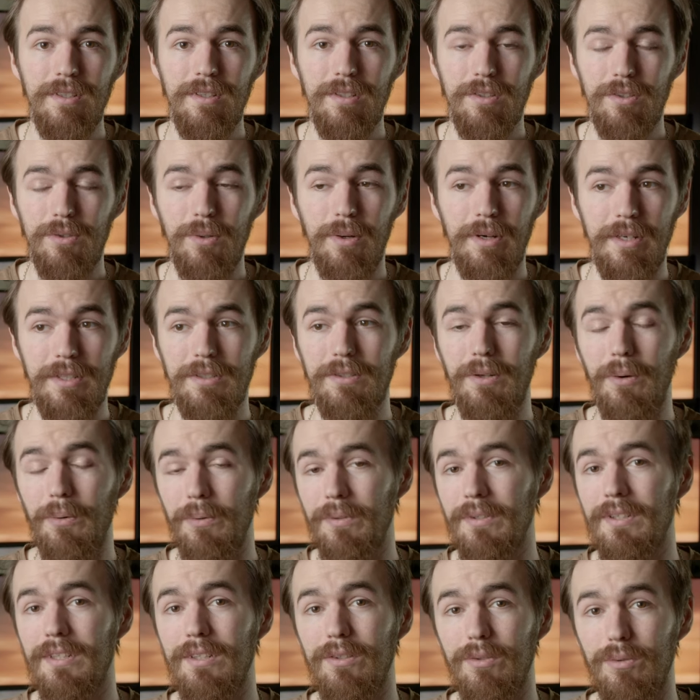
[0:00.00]
so I
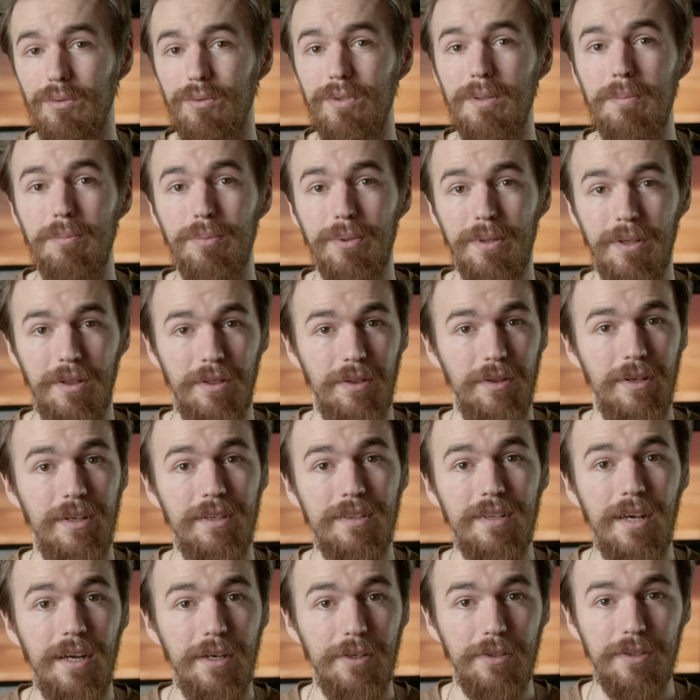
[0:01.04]
don't need to reprint the
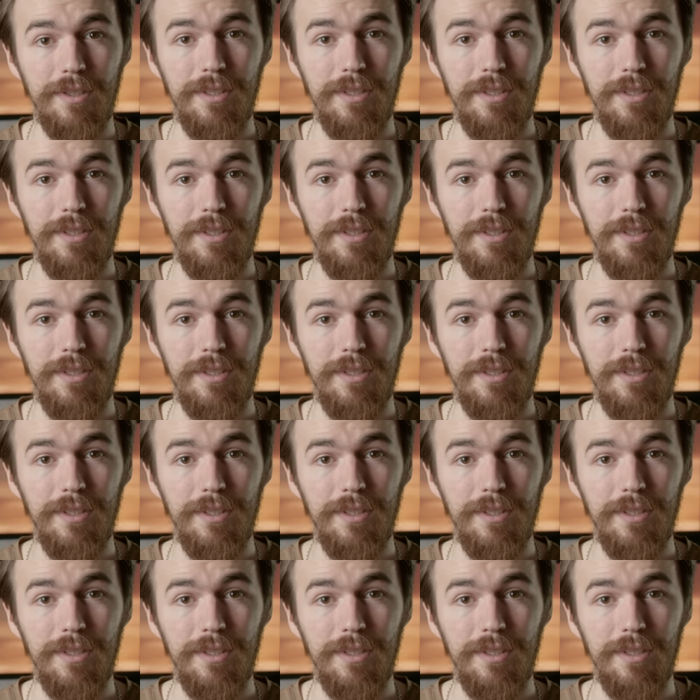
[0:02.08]
entire